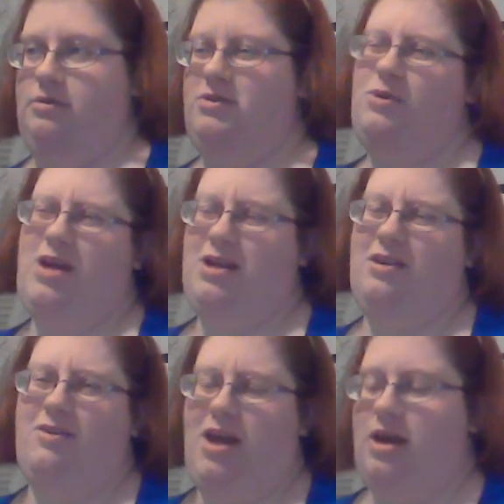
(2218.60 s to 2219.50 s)
so
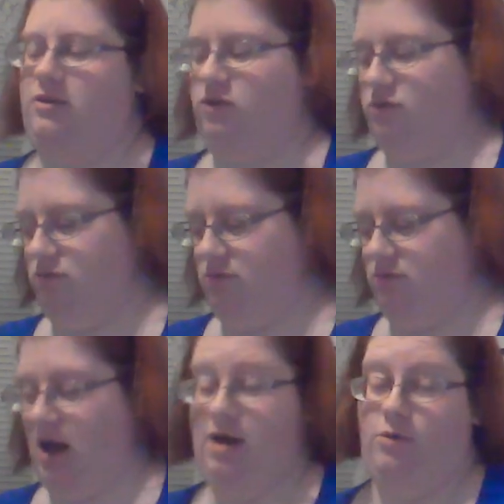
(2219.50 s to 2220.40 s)
technically yes.
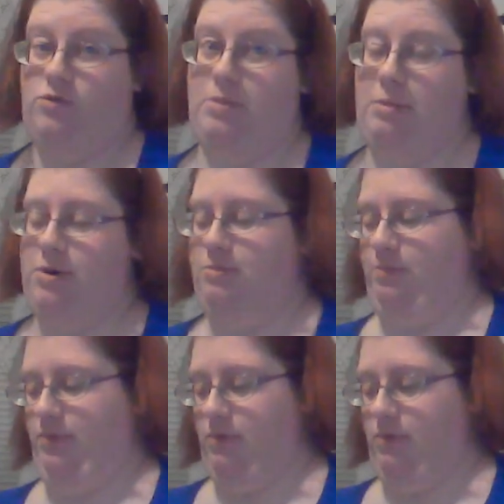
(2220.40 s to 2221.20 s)
I don't remember